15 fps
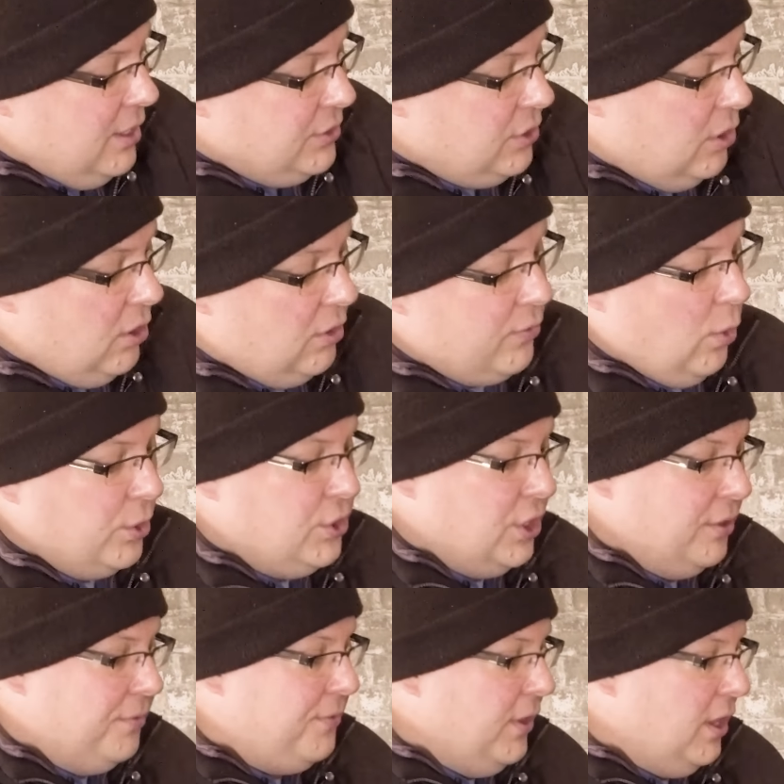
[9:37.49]
So of course
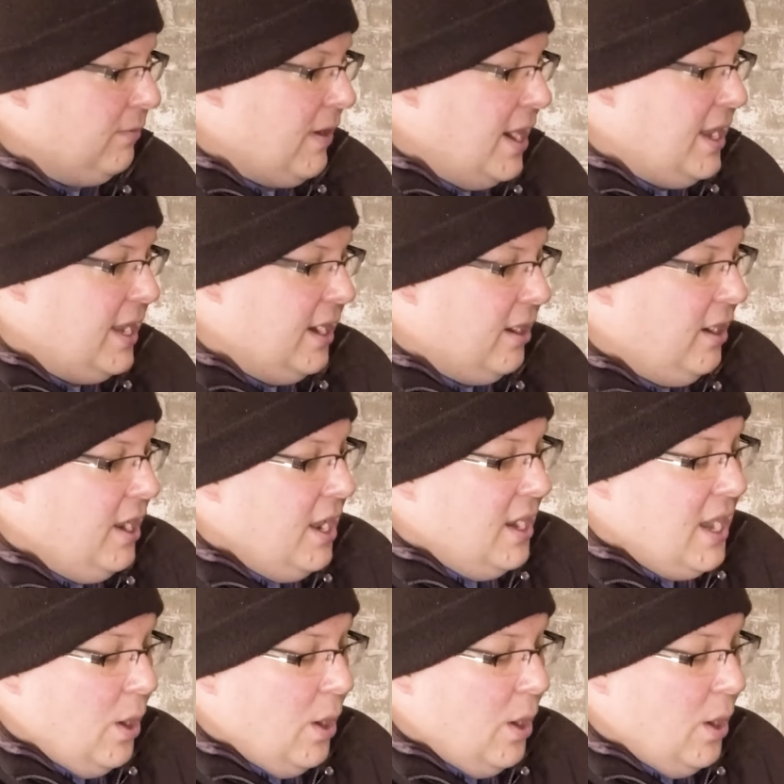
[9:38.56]
you can fill it right here.